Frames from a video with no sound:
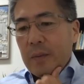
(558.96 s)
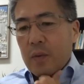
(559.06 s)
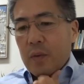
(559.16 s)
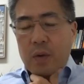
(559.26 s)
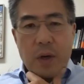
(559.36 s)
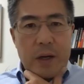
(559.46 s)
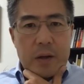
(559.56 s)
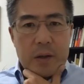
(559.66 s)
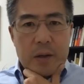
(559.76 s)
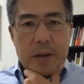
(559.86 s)

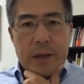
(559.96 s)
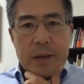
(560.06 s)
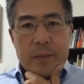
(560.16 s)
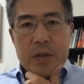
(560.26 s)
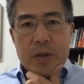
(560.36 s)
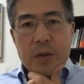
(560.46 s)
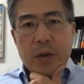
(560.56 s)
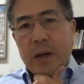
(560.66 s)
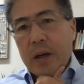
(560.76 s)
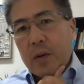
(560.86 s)
required? So
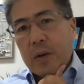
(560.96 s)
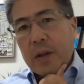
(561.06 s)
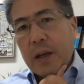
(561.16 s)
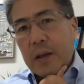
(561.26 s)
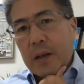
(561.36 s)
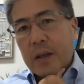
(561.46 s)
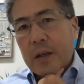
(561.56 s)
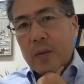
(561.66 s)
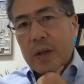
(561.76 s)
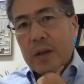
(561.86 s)
how are they handling
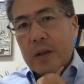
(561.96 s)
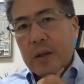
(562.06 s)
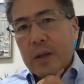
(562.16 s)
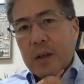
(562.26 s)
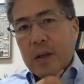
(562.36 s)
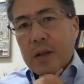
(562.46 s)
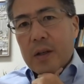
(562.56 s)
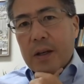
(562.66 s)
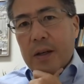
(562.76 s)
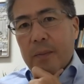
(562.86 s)
it when
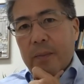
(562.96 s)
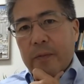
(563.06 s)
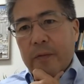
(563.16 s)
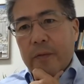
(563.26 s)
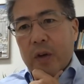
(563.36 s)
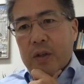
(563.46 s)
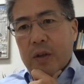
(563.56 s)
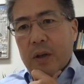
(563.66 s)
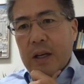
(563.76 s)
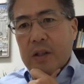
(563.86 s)
folks
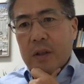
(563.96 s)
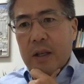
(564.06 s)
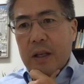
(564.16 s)
are actually,